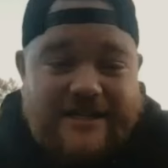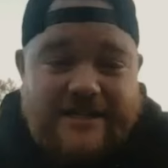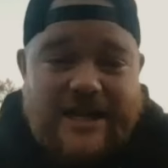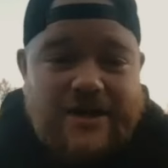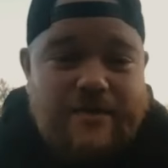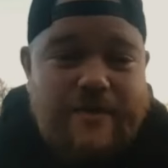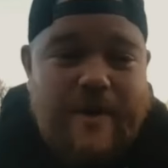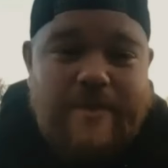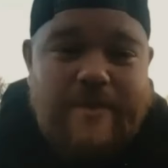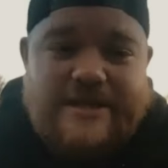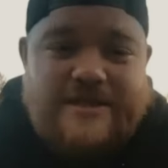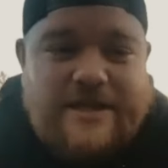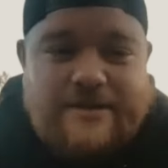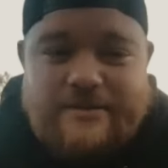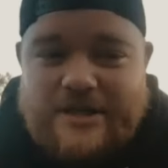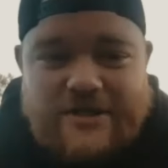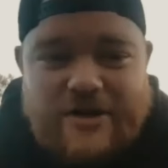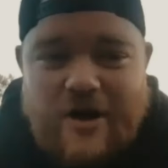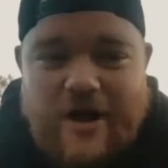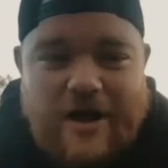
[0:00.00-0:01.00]
sell you my mixtape.
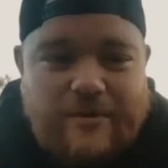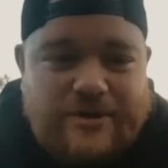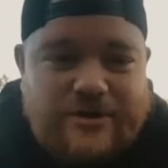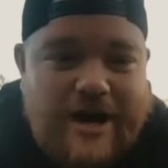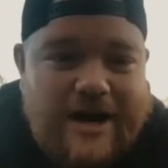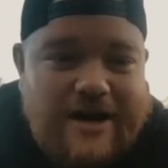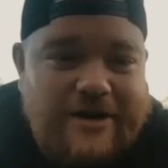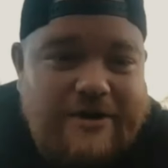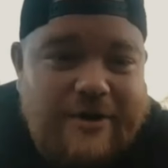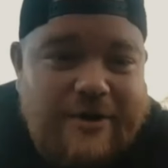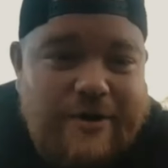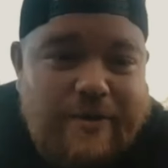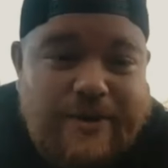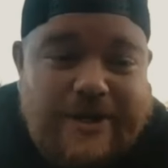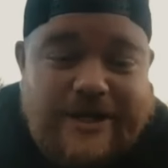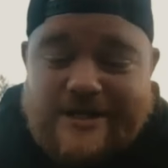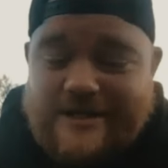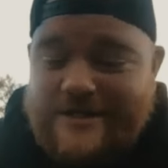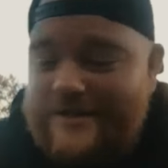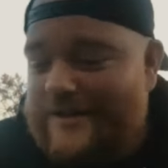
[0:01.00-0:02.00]
That's all I was trying to do
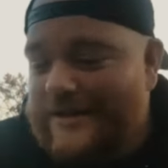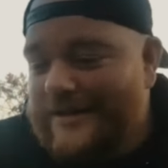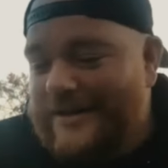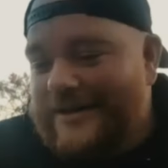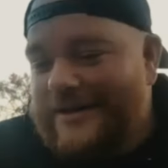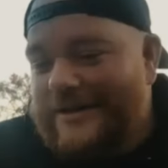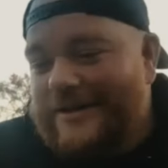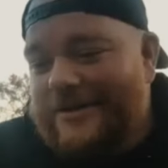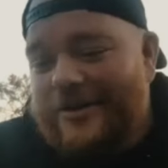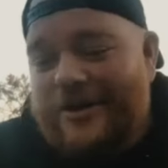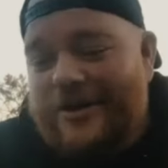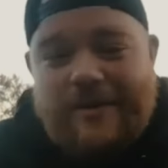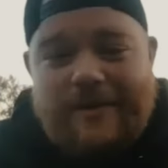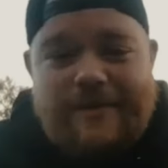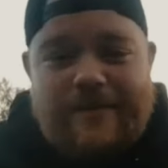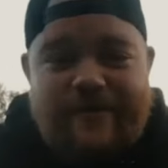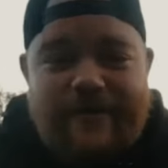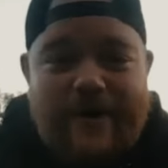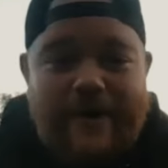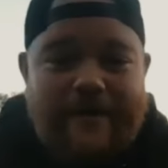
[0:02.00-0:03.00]
because you know
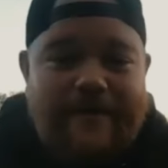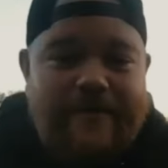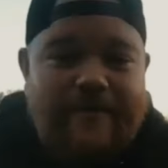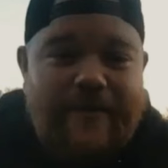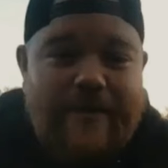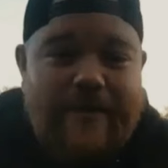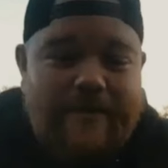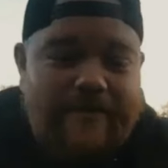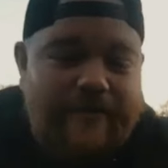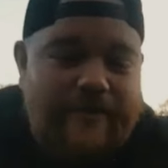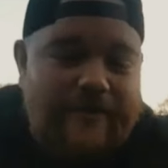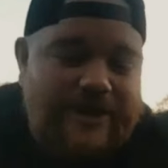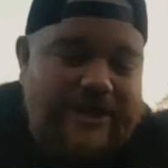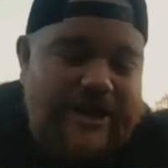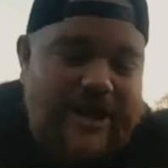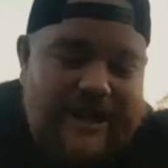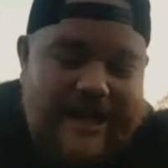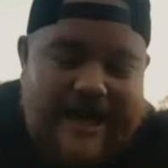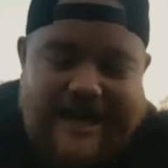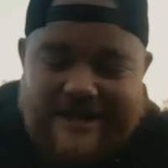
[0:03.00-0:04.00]
from from from a
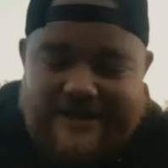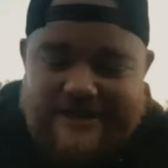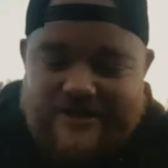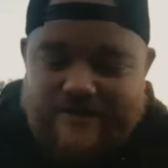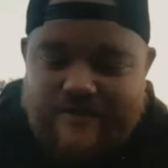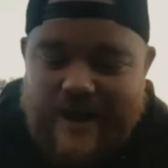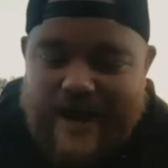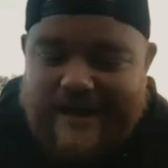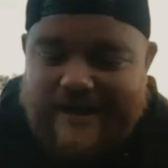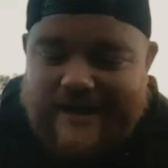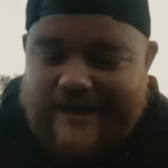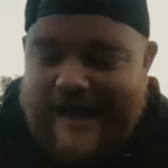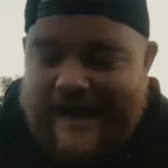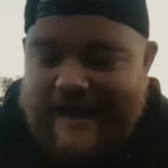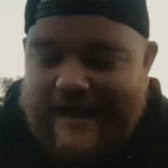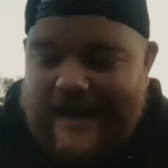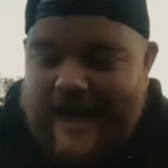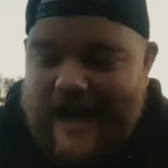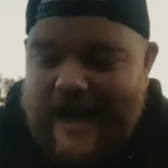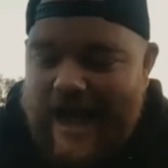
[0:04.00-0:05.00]
young age, right? Like
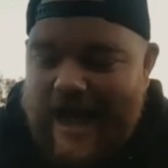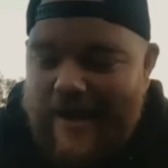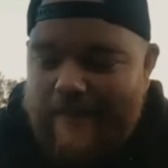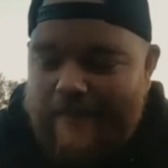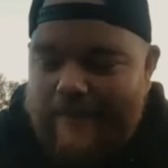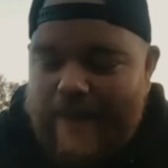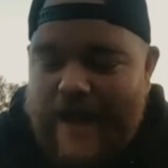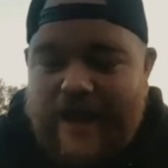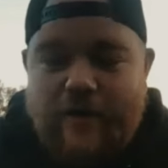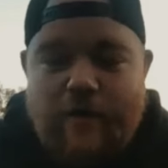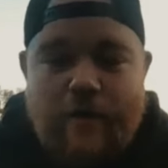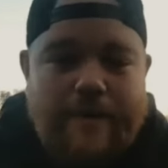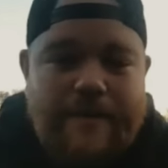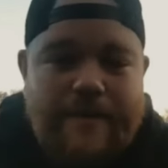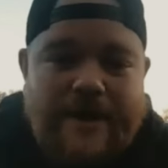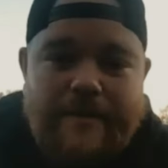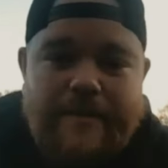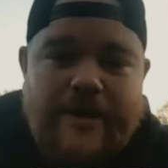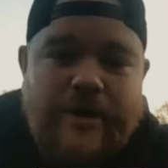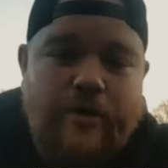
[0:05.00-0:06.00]
um, I grew up
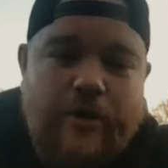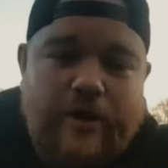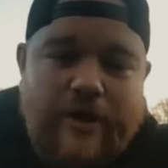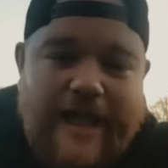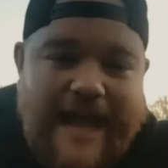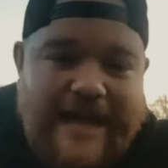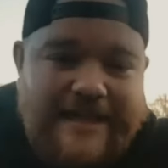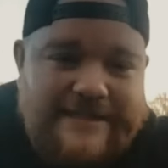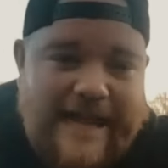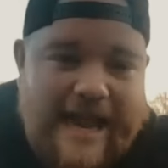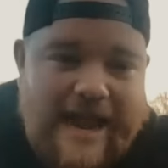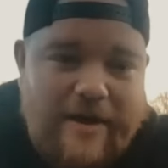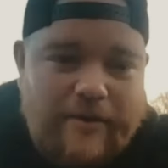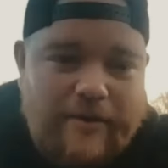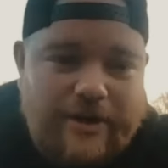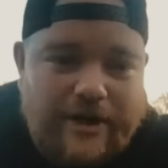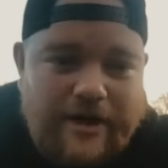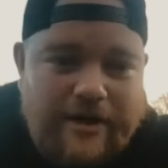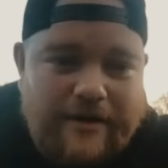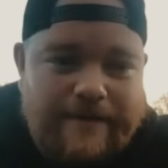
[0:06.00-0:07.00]
in a middle class
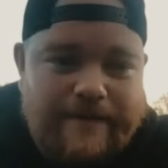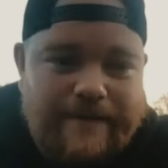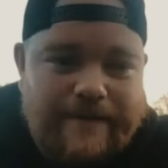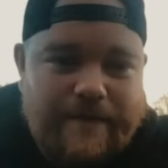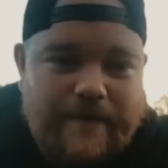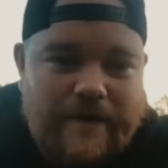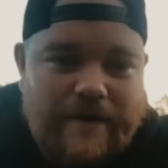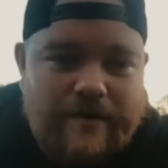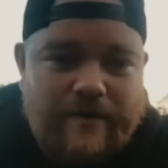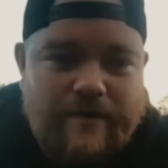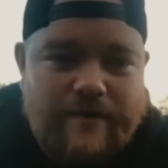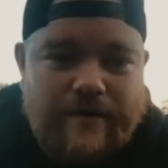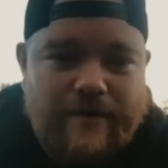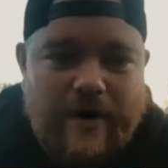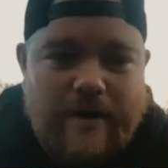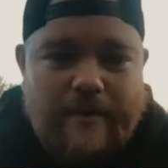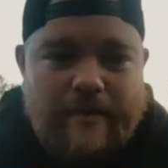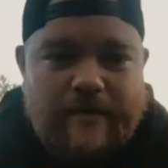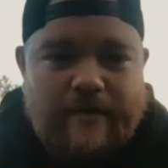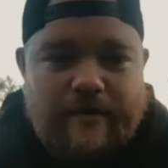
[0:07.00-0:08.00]
area
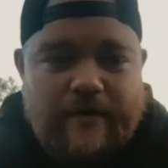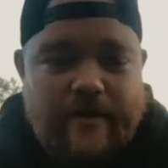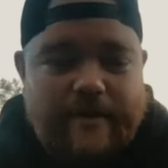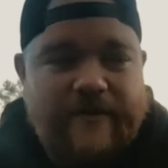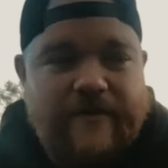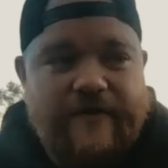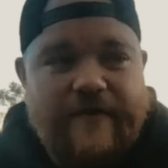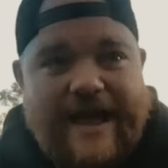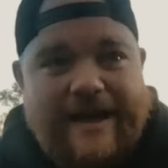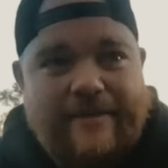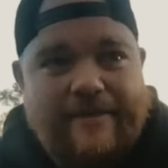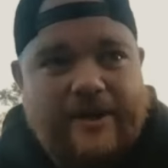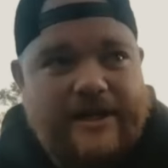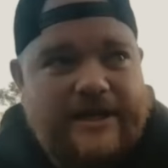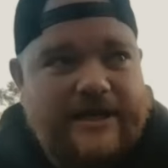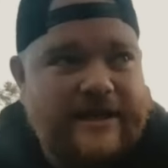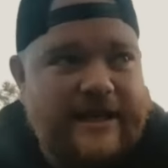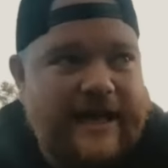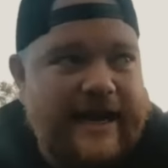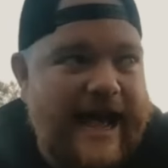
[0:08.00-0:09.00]
from from a
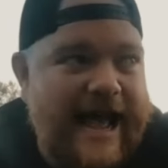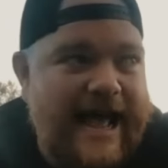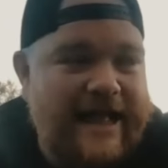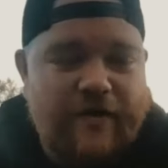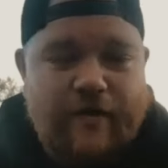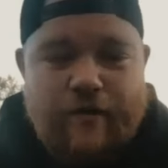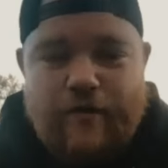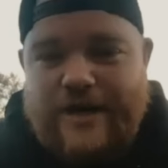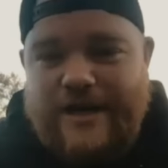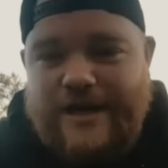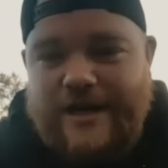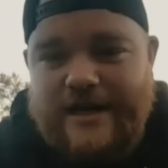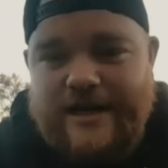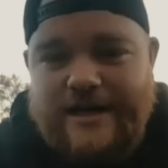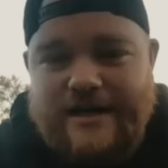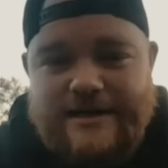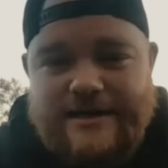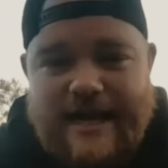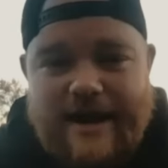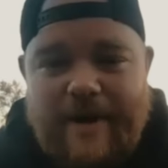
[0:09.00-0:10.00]
family that had three
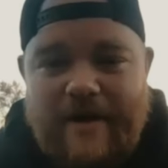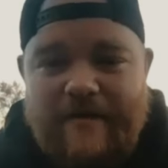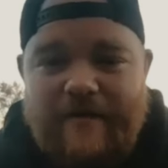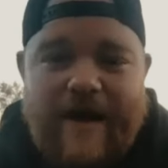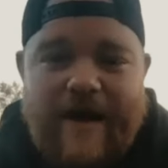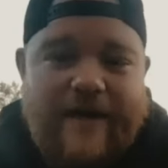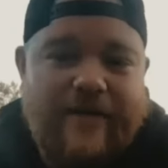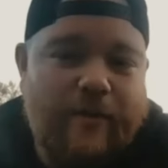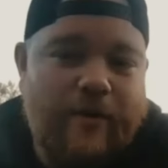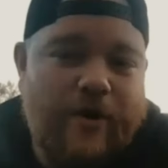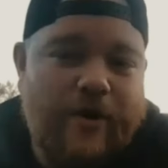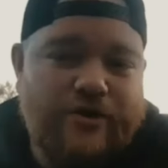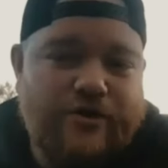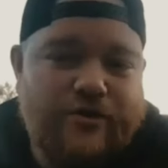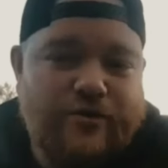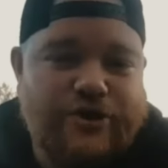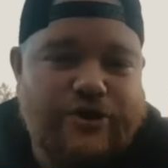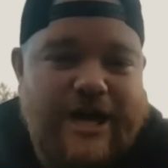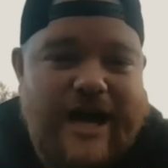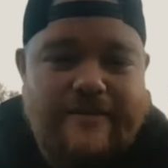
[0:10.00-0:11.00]
kids and my father worked
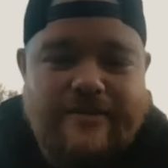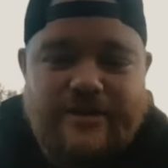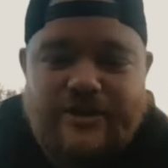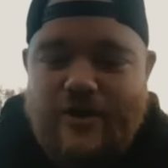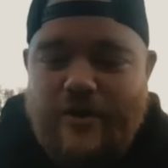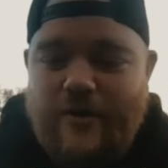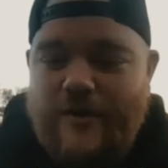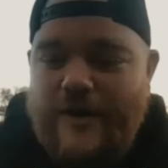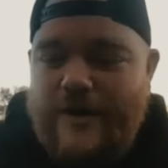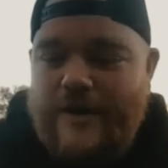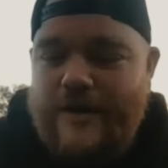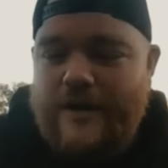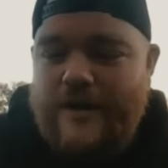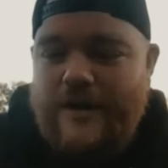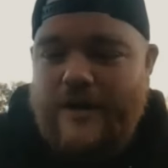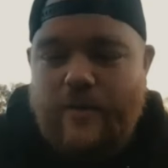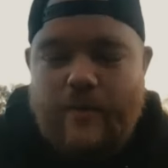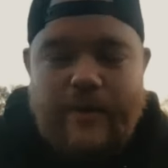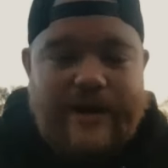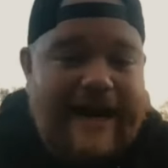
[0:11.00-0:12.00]
two jobs, so
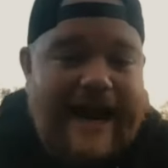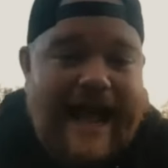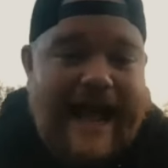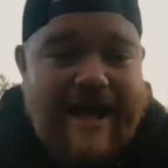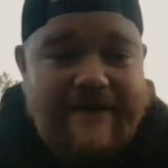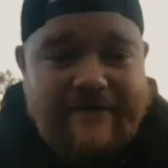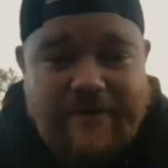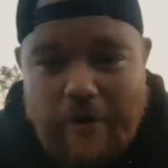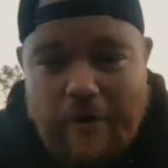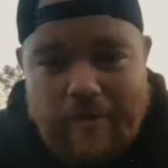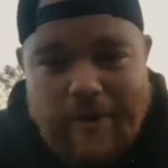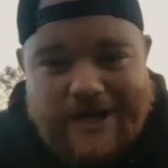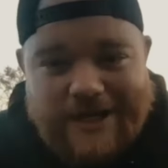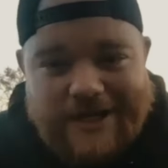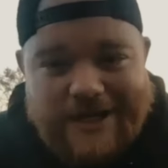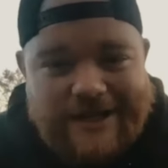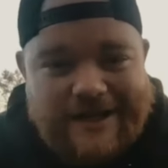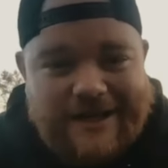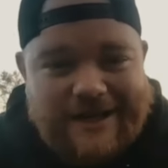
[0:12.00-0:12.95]
we didn't have no money.